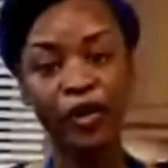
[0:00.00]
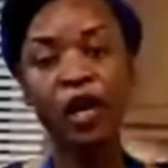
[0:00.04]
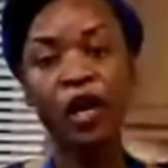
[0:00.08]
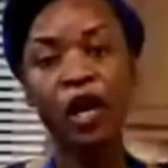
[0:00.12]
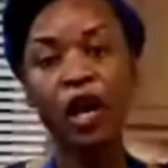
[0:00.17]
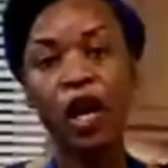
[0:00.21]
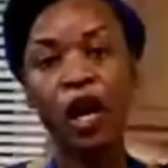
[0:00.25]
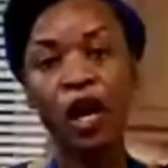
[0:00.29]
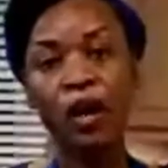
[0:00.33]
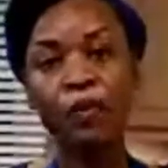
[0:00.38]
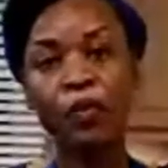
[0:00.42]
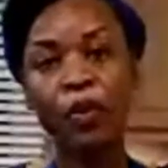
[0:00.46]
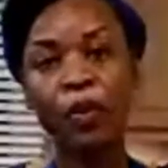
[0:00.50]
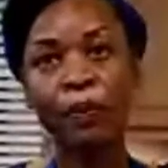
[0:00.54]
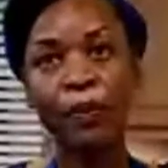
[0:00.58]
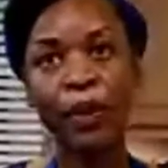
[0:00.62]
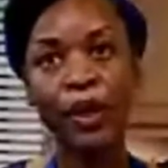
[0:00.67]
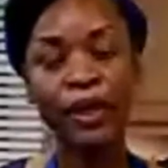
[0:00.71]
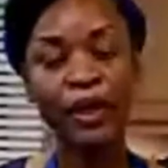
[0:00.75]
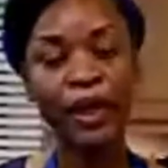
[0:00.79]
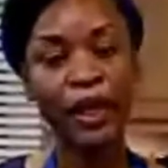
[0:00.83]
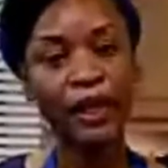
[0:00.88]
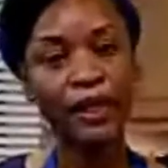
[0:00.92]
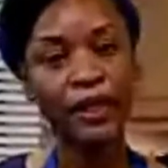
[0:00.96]
On
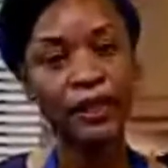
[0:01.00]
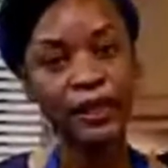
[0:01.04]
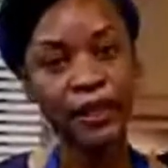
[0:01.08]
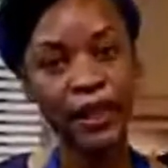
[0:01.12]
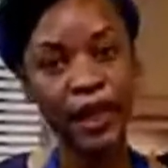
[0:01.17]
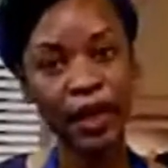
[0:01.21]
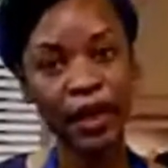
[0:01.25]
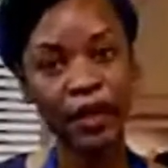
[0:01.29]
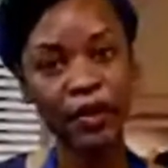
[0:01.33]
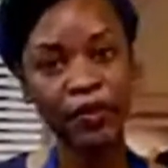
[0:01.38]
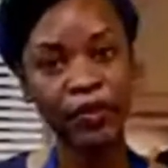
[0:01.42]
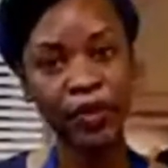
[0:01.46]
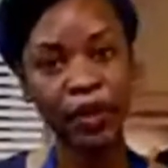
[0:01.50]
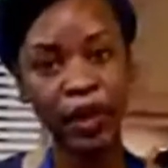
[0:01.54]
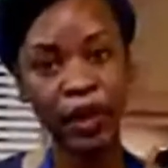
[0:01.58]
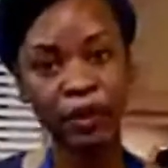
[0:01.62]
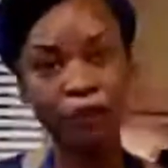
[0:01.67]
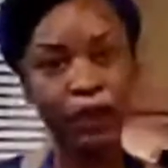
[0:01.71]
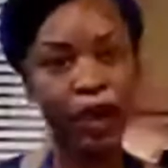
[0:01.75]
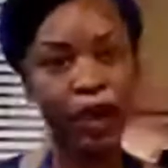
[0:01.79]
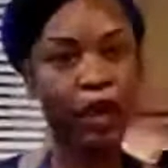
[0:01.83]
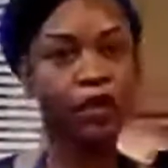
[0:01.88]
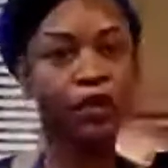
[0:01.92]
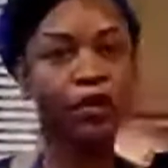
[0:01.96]
Mondays now that I'm
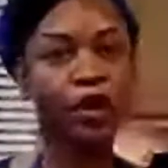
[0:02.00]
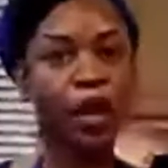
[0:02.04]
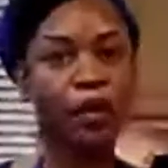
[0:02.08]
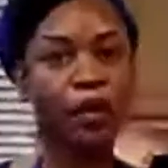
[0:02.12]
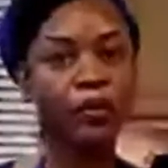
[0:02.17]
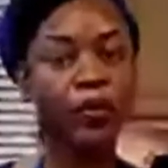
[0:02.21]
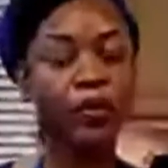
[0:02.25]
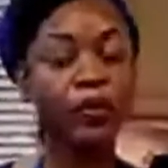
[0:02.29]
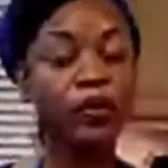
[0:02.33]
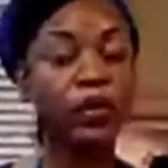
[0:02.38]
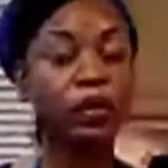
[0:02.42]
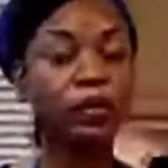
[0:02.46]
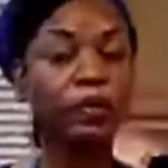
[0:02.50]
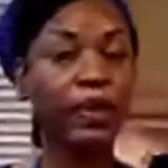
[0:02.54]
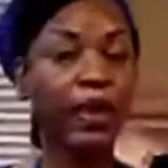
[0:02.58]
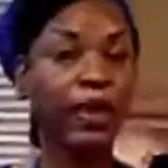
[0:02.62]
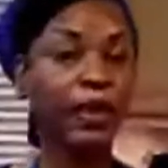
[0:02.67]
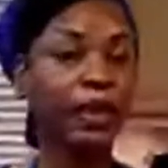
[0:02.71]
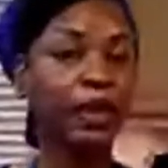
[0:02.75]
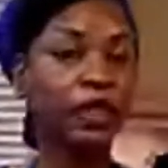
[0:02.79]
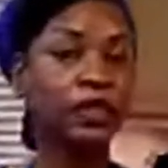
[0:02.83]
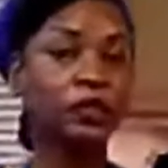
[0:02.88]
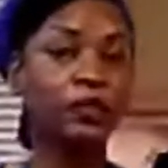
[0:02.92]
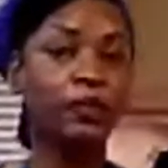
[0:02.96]
going to the
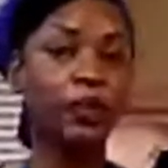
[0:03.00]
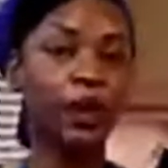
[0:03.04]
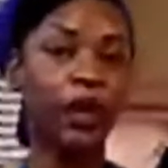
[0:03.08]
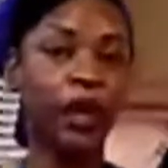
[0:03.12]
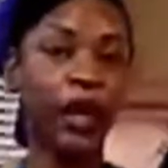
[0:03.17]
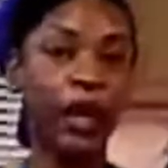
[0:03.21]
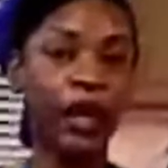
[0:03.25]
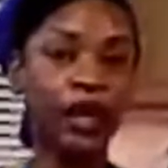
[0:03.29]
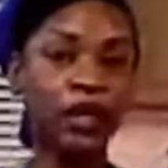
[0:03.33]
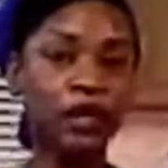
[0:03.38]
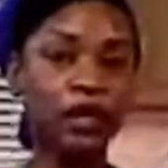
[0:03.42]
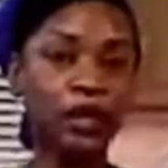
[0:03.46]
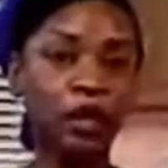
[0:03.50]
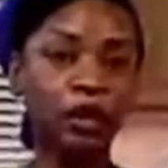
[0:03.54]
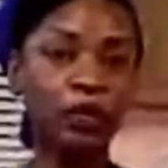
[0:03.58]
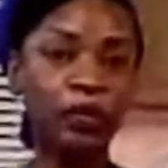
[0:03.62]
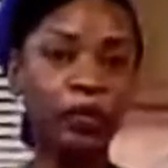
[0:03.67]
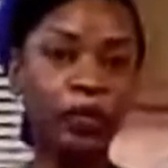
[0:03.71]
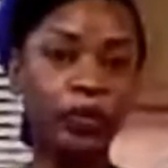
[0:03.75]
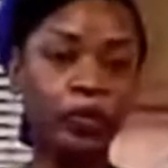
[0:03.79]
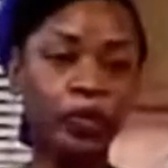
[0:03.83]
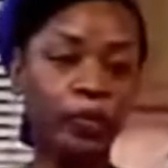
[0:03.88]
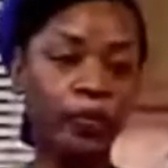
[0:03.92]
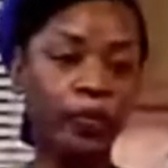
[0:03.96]
Plantation Park Heights, I'll be
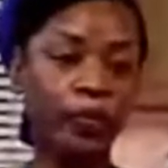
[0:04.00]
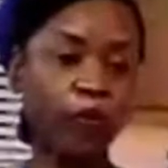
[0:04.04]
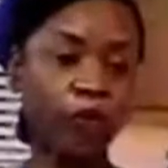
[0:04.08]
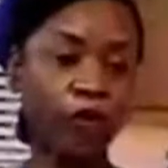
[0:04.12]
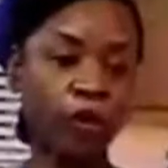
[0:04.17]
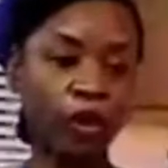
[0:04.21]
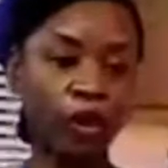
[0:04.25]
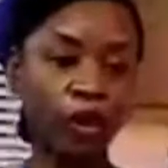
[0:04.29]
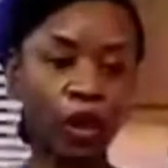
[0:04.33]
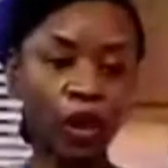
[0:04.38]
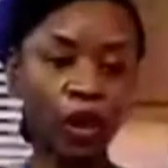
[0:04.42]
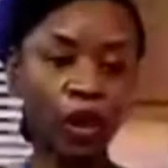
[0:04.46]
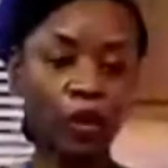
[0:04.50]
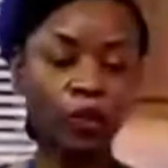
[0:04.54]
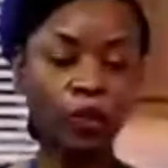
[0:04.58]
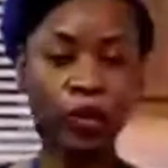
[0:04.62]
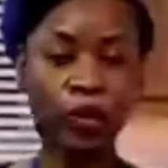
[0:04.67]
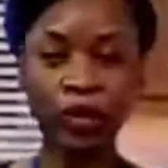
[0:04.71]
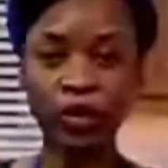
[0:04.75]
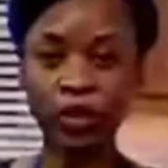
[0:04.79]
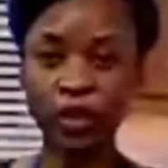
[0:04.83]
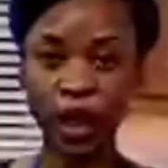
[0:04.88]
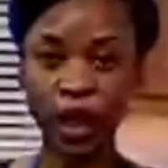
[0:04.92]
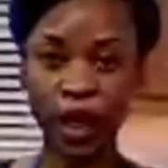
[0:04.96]
doing more
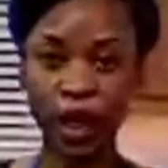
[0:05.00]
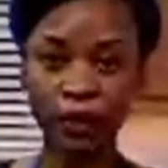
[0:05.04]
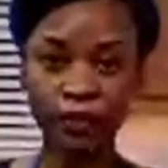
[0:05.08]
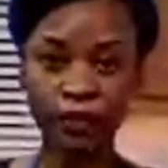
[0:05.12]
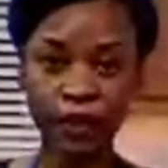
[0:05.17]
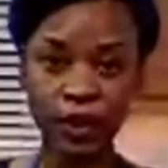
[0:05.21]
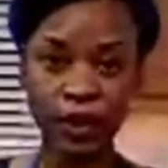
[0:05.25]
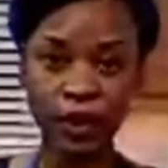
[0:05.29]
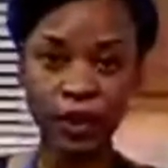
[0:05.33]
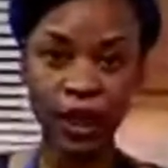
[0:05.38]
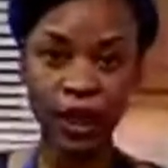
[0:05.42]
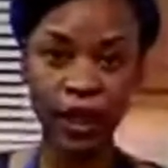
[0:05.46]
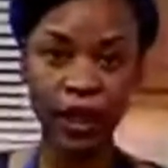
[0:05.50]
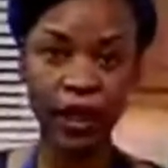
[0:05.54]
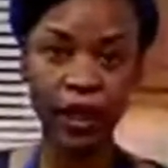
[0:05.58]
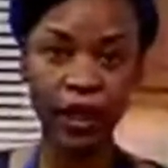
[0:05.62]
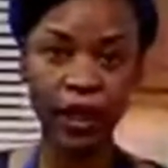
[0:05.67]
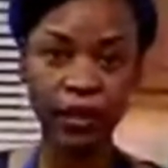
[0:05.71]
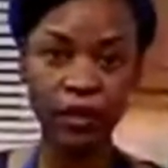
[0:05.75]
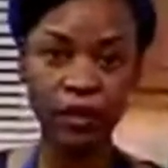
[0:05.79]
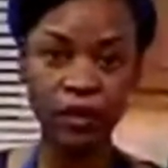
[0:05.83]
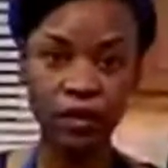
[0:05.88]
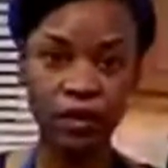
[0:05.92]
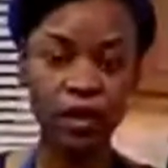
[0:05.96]
workshops and
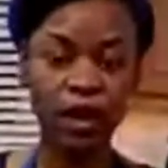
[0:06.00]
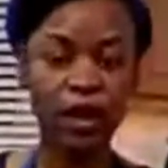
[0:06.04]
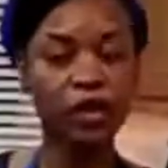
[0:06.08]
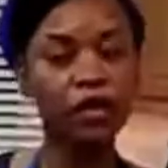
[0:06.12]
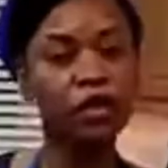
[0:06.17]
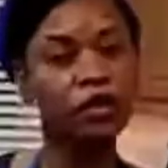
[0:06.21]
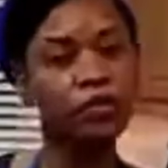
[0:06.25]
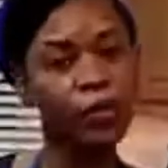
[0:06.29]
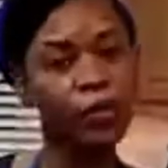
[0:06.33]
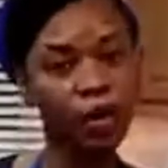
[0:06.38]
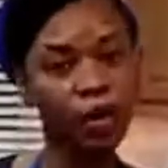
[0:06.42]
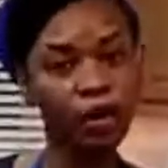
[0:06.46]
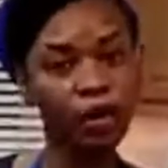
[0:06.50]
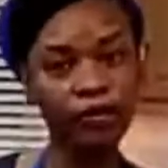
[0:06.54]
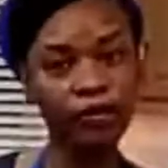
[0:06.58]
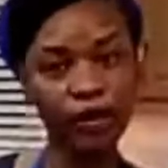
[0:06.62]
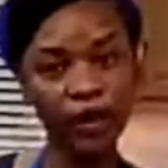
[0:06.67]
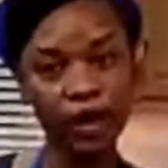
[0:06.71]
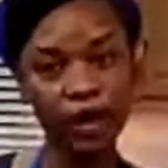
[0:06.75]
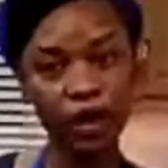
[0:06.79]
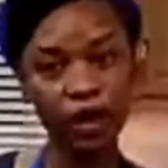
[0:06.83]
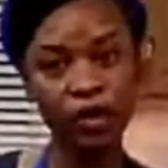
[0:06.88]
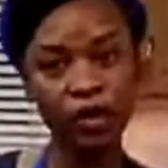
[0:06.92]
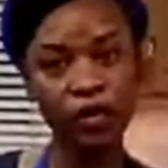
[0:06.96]
just like smaller
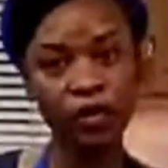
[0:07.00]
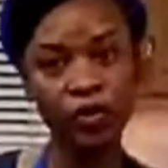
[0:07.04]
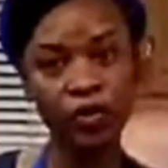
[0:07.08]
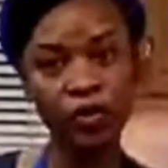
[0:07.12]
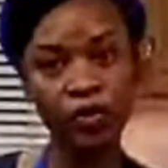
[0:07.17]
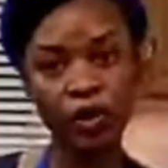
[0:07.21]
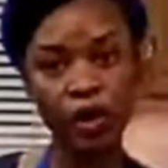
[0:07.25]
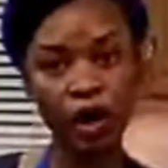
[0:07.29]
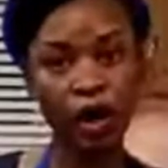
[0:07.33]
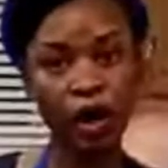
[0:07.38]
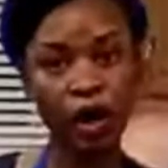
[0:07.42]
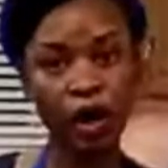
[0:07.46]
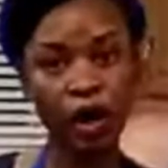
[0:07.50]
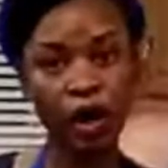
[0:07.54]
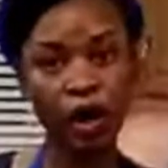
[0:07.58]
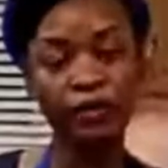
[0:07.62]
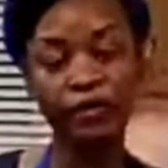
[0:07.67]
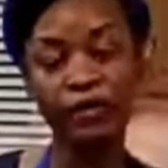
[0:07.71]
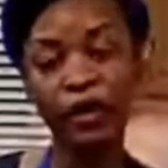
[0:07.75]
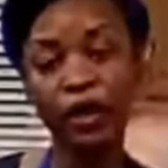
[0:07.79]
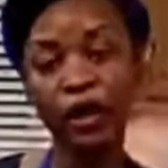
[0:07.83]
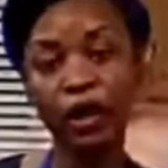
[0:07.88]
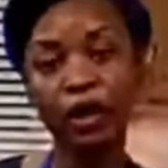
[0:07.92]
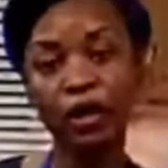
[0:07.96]
videos,
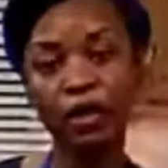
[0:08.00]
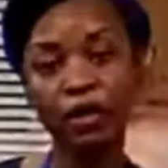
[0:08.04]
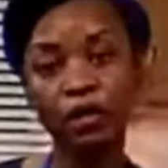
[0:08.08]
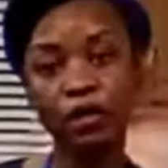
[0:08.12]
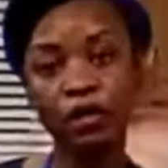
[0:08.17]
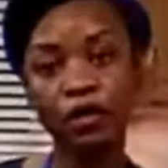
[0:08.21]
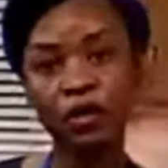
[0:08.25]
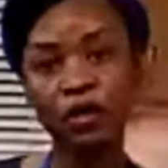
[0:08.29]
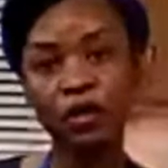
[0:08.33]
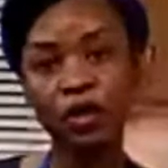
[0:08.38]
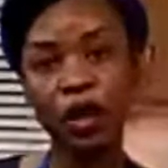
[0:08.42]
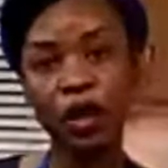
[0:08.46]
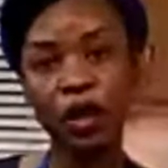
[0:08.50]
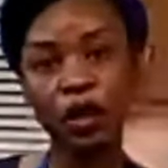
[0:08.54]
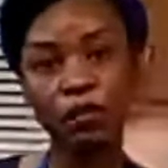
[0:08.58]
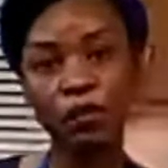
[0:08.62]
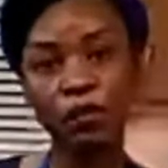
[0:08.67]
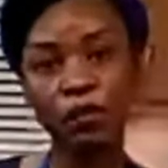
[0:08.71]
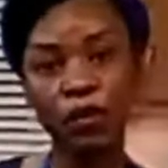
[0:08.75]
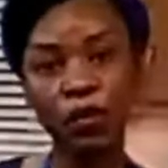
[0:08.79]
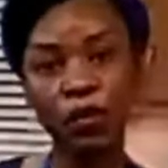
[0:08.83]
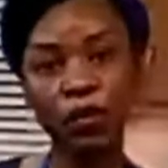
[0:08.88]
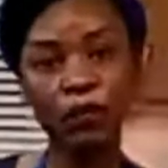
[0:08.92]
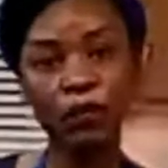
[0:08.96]
gardening videos
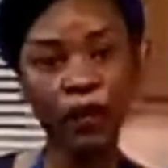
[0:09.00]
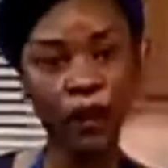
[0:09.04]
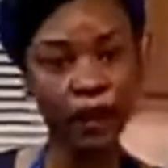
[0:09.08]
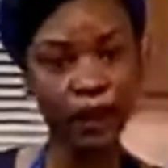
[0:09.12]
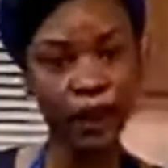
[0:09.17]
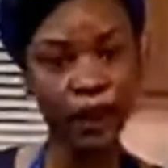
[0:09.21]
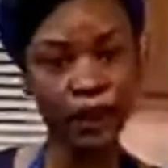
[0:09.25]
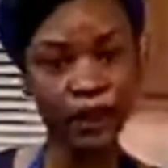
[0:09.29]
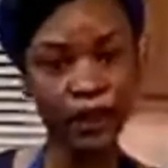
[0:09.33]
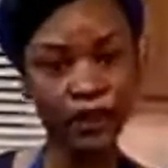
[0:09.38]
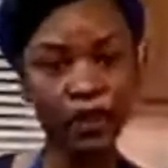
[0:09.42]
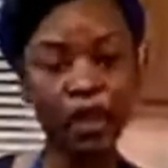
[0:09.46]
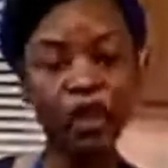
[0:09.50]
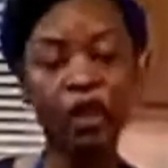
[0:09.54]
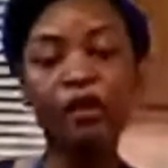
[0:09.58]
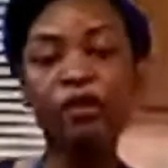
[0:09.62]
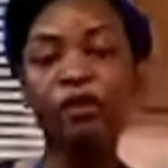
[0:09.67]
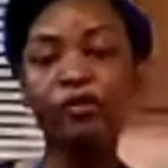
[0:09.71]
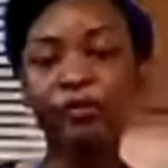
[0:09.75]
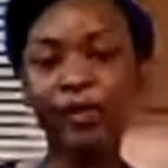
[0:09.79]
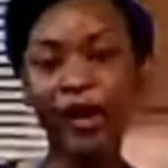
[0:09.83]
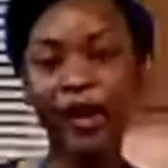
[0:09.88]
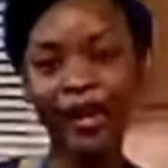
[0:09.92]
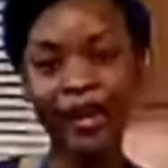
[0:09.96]
on Mondays.
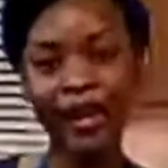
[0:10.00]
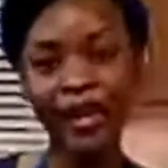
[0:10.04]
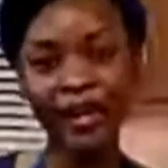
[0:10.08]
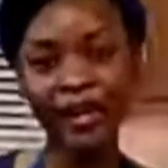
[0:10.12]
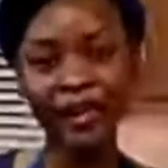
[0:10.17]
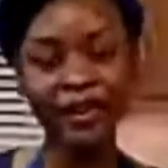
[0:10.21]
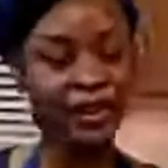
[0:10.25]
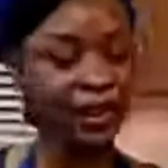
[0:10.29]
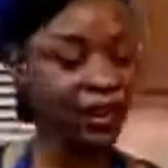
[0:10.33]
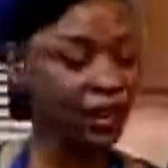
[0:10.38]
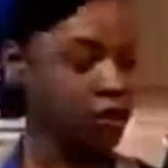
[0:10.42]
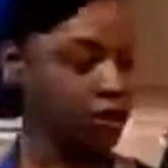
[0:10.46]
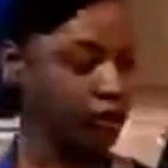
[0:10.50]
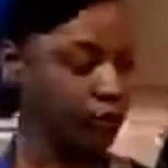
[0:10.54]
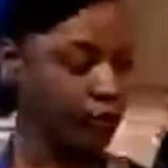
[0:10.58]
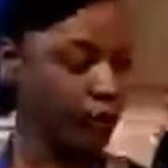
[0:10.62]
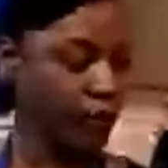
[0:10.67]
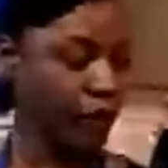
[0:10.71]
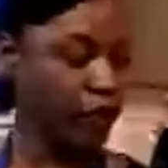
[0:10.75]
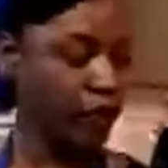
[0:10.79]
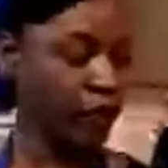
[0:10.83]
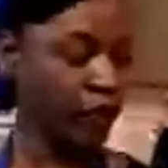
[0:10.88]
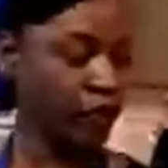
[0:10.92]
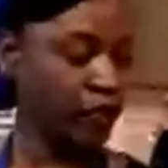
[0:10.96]
Fridays, I still
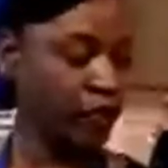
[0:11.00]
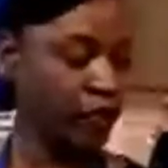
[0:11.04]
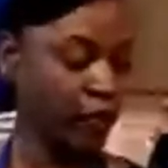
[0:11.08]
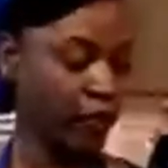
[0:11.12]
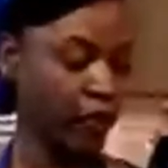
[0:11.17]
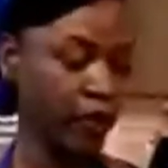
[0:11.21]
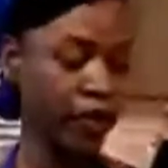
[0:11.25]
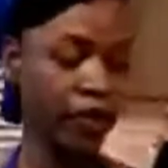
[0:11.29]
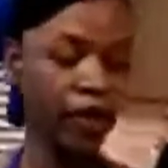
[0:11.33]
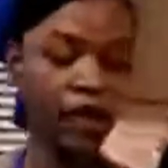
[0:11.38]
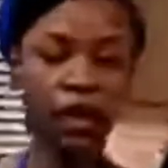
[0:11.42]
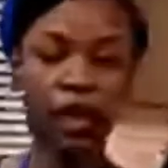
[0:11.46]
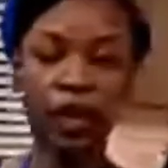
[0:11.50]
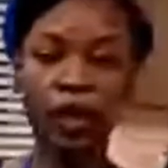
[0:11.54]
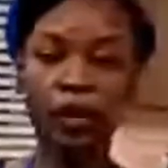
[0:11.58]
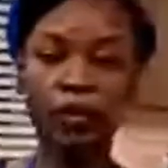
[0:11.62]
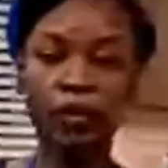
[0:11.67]
plan on doing the